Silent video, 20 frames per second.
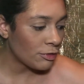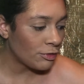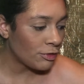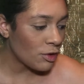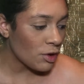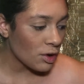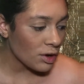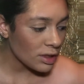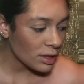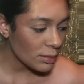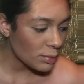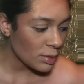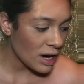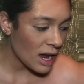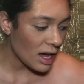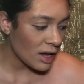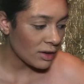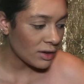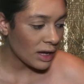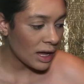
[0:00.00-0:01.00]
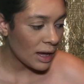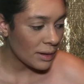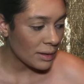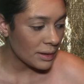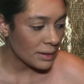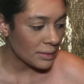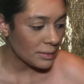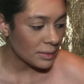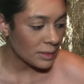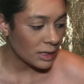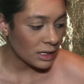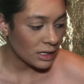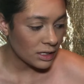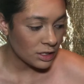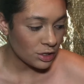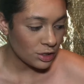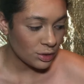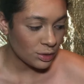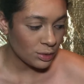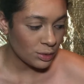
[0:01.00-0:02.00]
For the brow, I'm
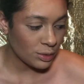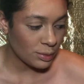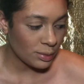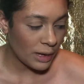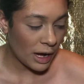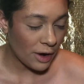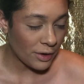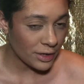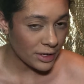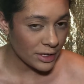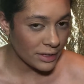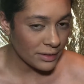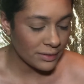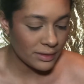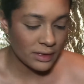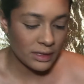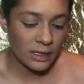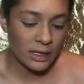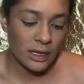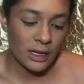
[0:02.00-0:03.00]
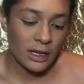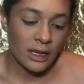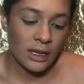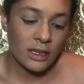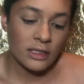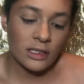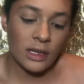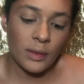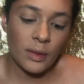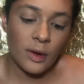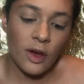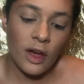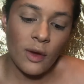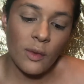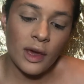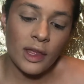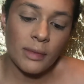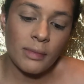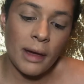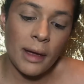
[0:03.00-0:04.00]
gonna do powder. So I'm going
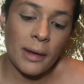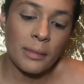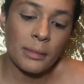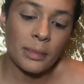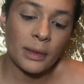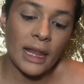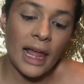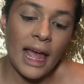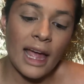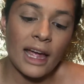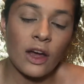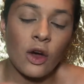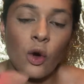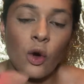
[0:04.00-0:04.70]
with my Black